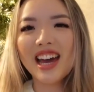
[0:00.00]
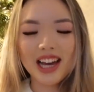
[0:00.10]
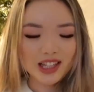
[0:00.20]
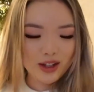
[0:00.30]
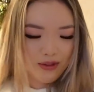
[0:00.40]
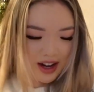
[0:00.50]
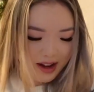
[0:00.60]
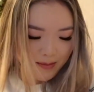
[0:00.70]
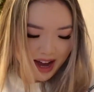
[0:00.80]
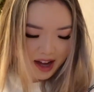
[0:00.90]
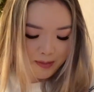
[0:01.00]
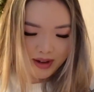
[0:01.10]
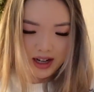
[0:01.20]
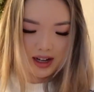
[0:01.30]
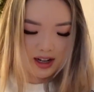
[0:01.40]
It's a freaking
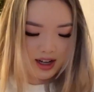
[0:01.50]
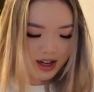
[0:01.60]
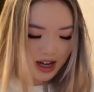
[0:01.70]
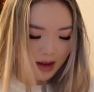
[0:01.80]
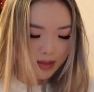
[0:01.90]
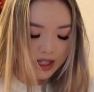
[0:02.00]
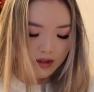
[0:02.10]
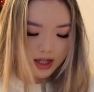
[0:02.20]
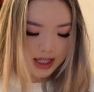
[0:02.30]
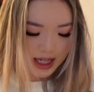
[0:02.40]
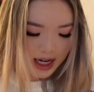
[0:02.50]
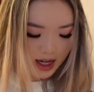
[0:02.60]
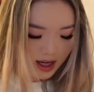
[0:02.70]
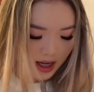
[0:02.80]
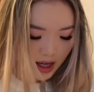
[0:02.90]
MacBook! I'm so
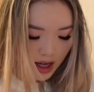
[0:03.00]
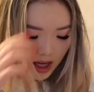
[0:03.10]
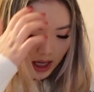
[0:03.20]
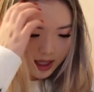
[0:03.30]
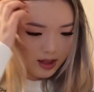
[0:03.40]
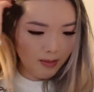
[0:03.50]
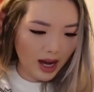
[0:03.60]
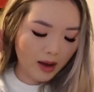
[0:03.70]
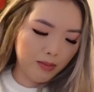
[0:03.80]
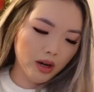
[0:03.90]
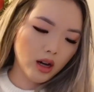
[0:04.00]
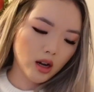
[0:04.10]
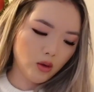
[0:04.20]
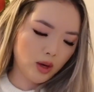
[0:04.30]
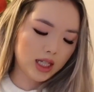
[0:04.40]
excited! It's a
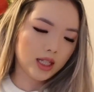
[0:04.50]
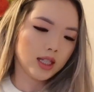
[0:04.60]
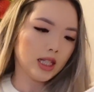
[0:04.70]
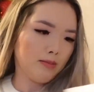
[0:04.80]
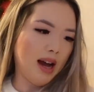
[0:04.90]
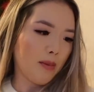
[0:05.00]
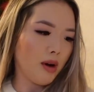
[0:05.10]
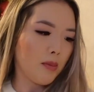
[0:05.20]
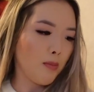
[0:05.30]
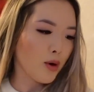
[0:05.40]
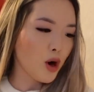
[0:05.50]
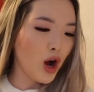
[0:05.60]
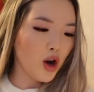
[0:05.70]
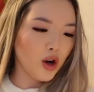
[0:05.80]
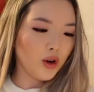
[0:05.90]
MacBook, what is this? MacBook
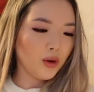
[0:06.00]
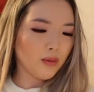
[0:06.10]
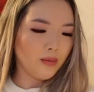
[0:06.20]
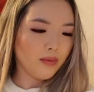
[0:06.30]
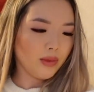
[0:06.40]
Pro,